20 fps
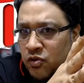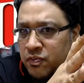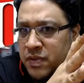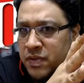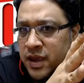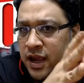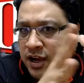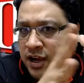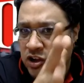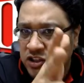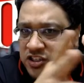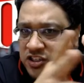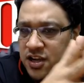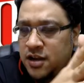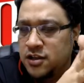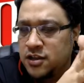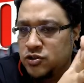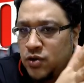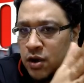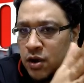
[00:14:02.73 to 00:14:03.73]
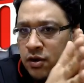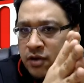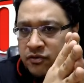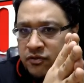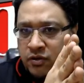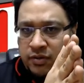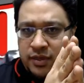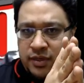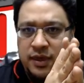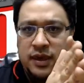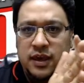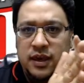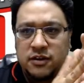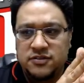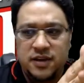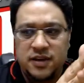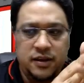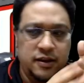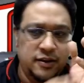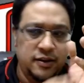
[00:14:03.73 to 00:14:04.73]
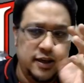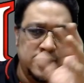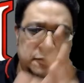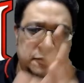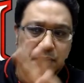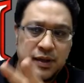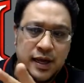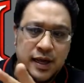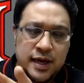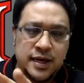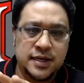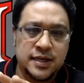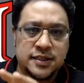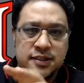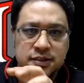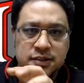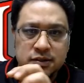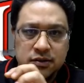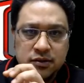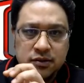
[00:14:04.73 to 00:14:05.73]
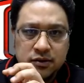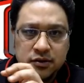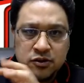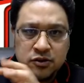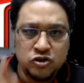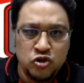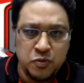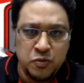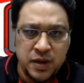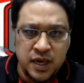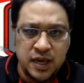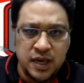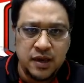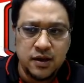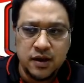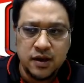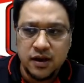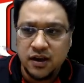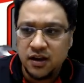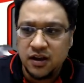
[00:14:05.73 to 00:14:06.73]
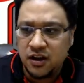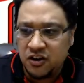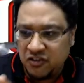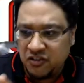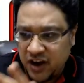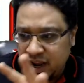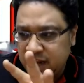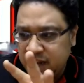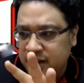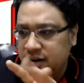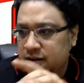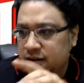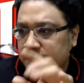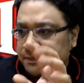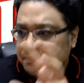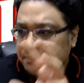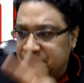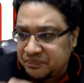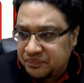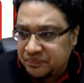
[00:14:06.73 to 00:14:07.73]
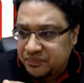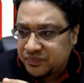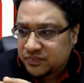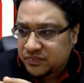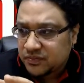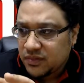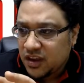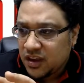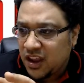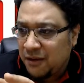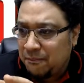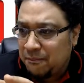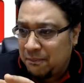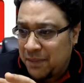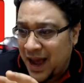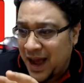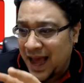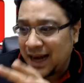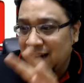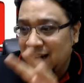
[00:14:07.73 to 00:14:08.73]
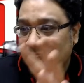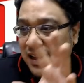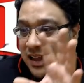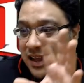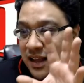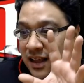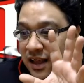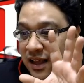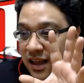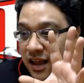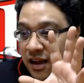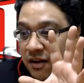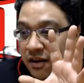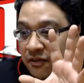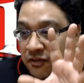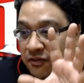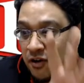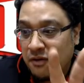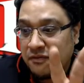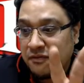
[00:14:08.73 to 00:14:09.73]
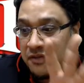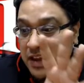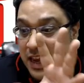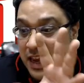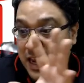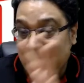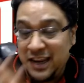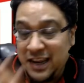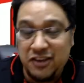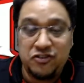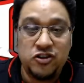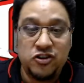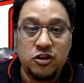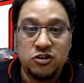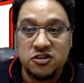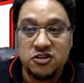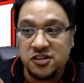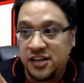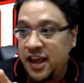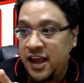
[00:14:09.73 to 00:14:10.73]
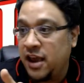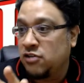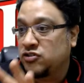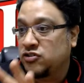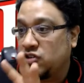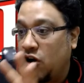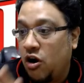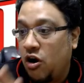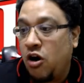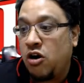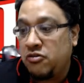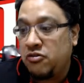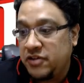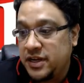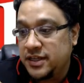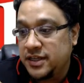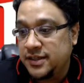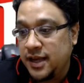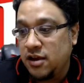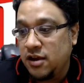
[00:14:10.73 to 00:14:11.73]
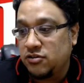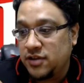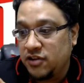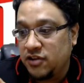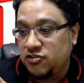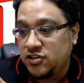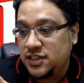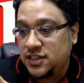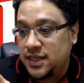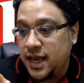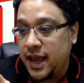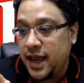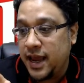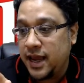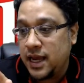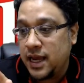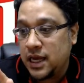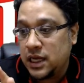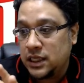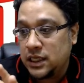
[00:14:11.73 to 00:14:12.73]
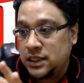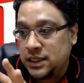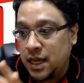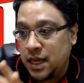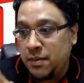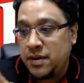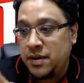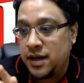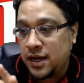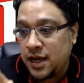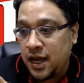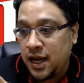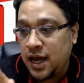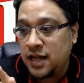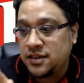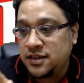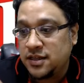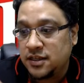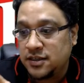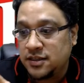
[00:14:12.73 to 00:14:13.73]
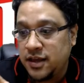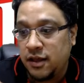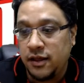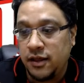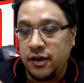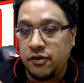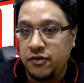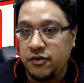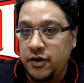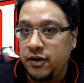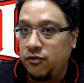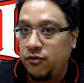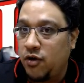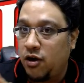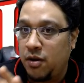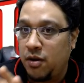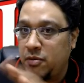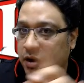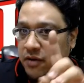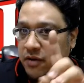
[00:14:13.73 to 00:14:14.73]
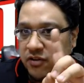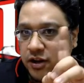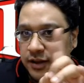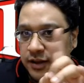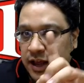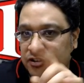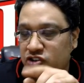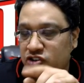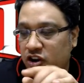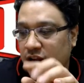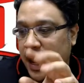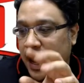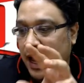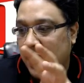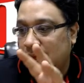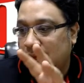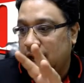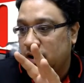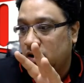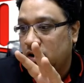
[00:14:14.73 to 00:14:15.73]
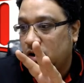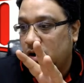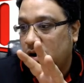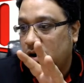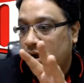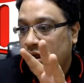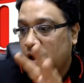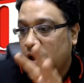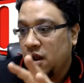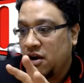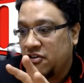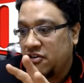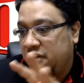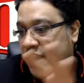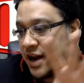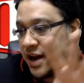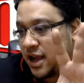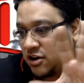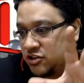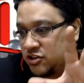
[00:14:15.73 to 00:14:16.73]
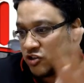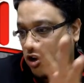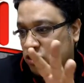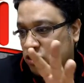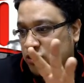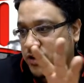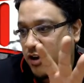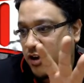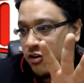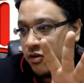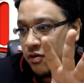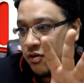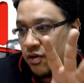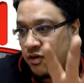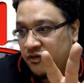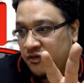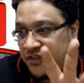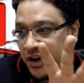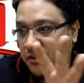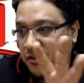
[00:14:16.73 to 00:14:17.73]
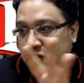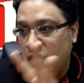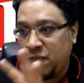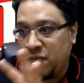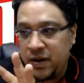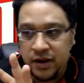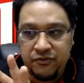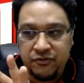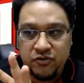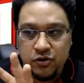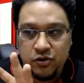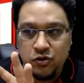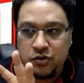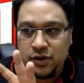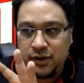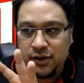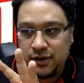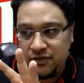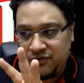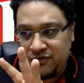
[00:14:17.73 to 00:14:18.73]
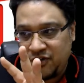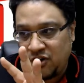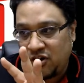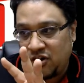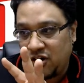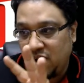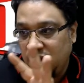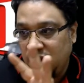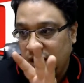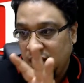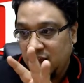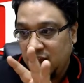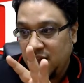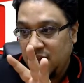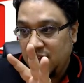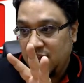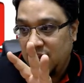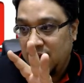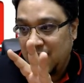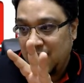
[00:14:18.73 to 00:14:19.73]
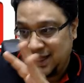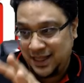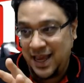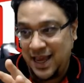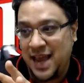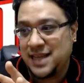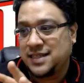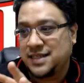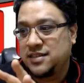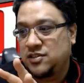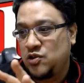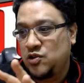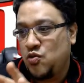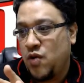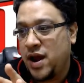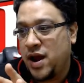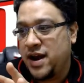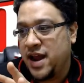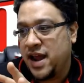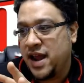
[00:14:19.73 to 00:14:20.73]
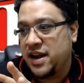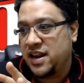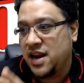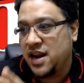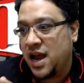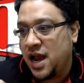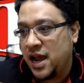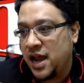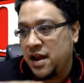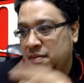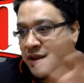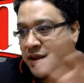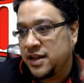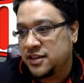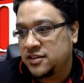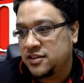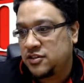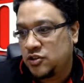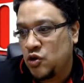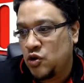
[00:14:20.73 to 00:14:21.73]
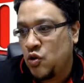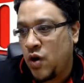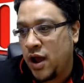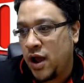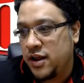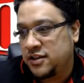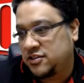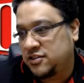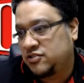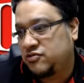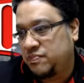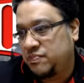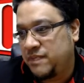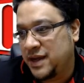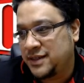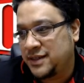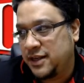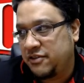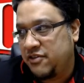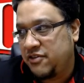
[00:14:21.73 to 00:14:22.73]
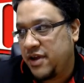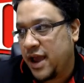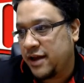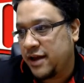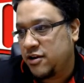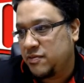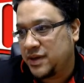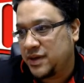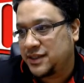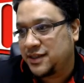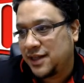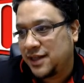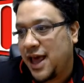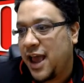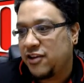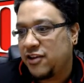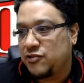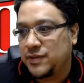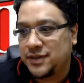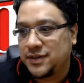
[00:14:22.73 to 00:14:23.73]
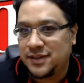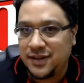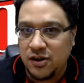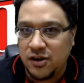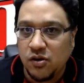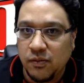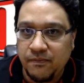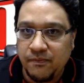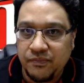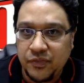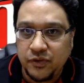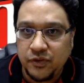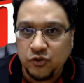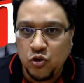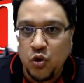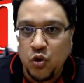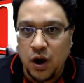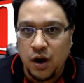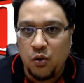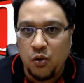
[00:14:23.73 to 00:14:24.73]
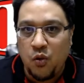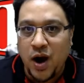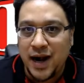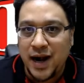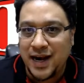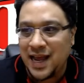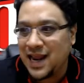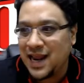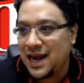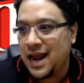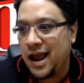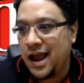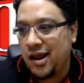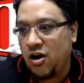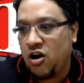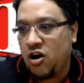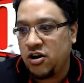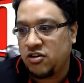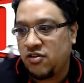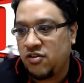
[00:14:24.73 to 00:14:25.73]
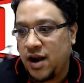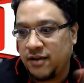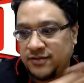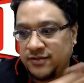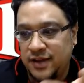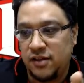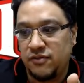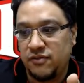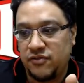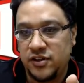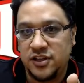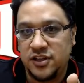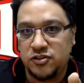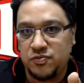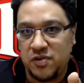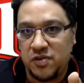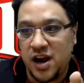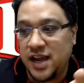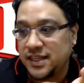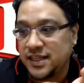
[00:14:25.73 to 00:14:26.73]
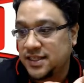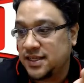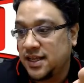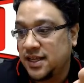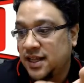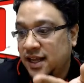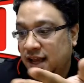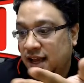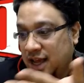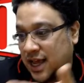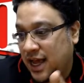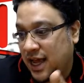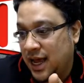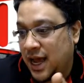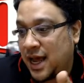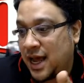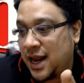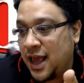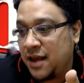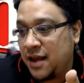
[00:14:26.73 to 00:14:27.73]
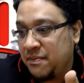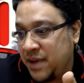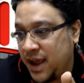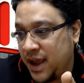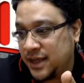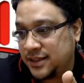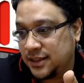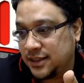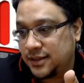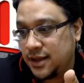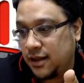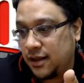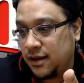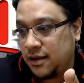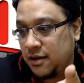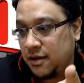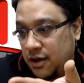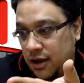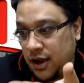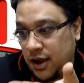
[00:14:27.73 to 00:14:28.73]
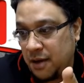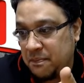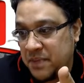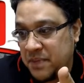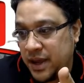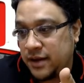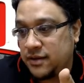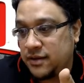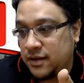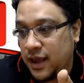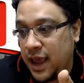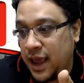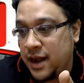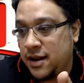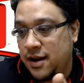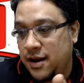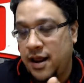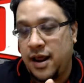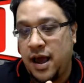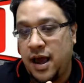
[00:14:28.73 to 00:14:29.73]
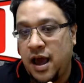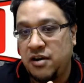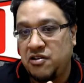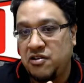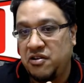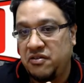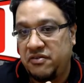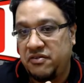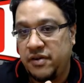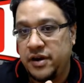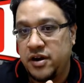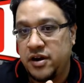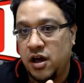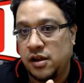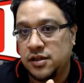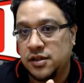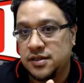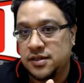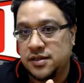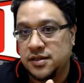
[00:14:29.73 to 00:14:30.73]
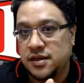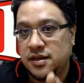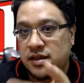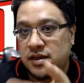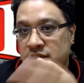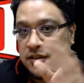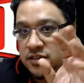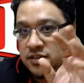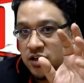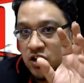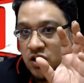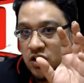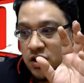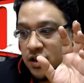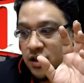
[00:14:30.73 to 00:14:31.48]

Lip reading: a concern as well if you're thinking of sending these players to be graded. But from initial sales or resales, I should say, some of the cards are selling really well. I'm not even going to touch on Haaland or Reina because those sell very well. But if you look for a desk to 199, I mean it's basically 300 but slash. It's still to a 199 autograph selling for this price. A Haaland base you sell a bid ended at $103. So